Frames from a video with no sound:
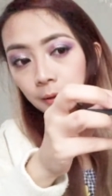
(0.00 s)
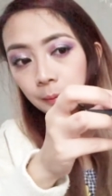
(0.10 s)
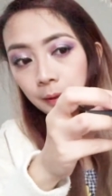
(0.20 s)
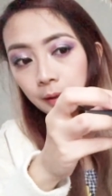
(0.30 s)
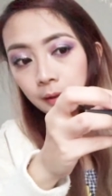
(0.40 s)

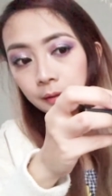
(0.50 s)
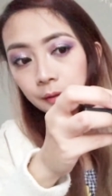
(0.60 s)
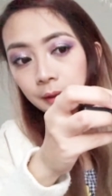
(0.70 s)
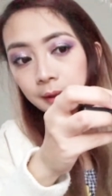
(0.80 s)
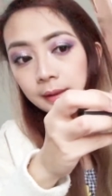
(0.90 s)
With, so
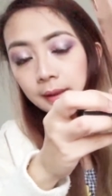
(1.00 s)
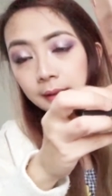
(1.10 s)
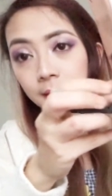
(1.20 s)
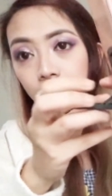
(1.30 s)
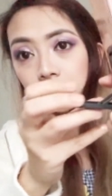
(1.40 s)
that's
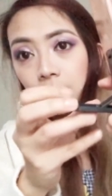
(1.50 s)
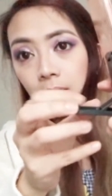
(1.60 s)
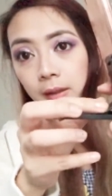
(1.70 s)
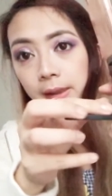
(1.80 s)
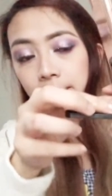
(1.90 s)
this the
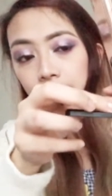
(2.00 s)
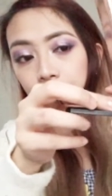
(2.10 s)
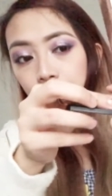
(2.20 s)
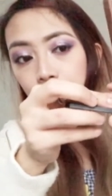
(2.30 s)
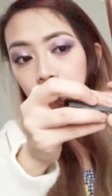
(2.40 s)
tallest it
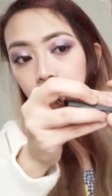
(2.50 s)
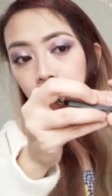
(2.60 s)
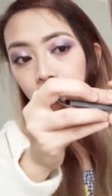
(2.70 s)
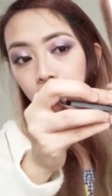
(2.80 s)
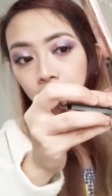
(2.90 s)
could
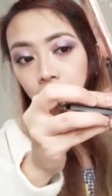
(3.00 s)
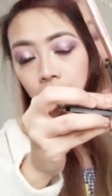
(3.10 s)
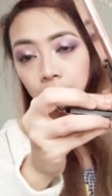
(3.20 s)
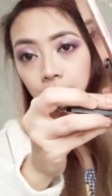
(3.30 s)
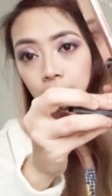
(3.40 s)
be.
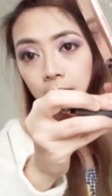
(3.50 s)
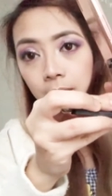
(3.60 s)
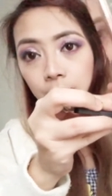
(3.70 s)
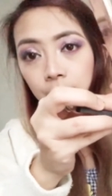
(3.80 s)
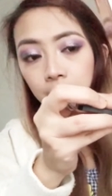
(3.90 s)
It,
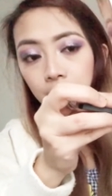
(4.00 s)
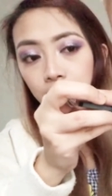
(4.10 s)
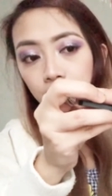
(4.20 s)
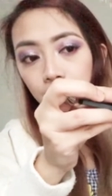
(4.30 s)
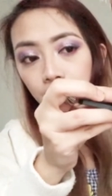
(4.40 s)
then you
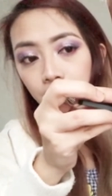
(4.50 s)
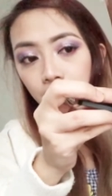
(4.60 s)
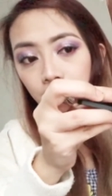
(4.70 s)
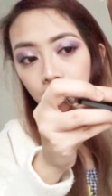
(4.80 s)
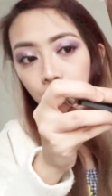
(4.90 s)
can there are
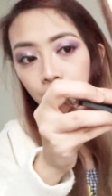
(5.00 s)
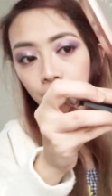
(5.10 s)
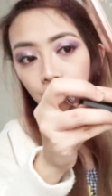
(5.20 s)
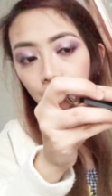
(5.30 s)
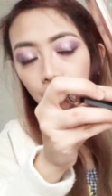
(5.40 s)
like um
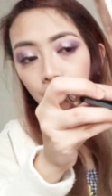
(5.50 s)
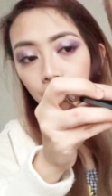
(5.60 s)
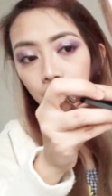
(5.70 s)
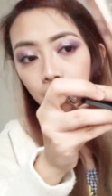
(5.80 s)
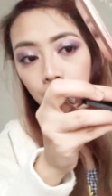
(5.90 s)

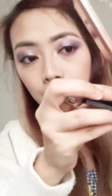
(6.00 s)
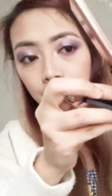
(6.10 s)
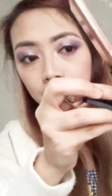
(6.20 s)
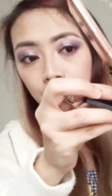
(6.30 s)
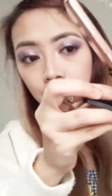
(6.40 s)
four
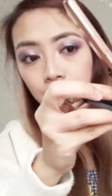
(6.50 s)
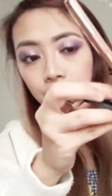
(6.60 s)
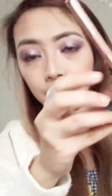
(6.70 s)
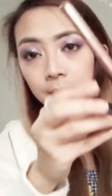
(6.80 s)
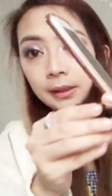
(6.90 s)
ways to
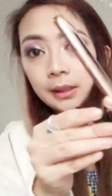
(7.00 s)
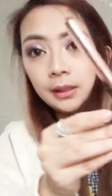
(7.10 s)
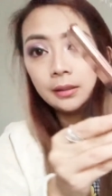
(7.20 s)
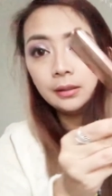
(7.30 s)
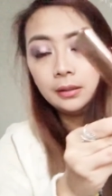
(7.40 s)
adjust
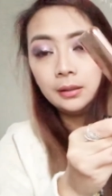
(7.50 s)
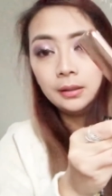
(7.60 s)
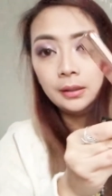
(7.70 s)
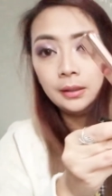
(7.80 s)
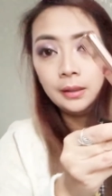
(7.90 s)
here,
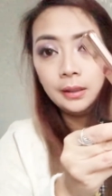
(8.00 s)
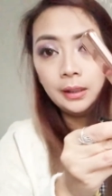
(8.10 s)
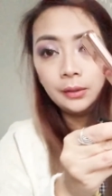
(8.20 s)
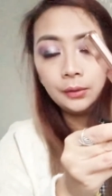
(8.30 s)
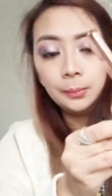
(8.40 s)

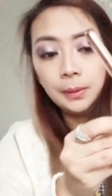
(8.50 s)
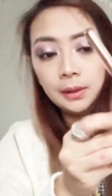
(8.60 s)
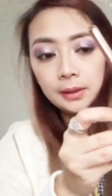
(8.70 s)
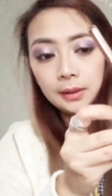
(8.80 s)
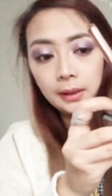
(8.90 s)
and it could be
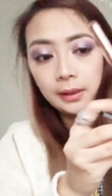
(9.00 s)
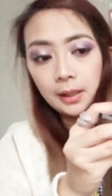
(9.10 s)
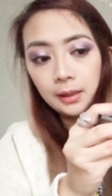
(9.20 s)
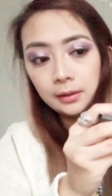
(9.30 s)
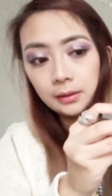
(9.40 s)
just like
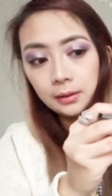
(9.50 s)
that.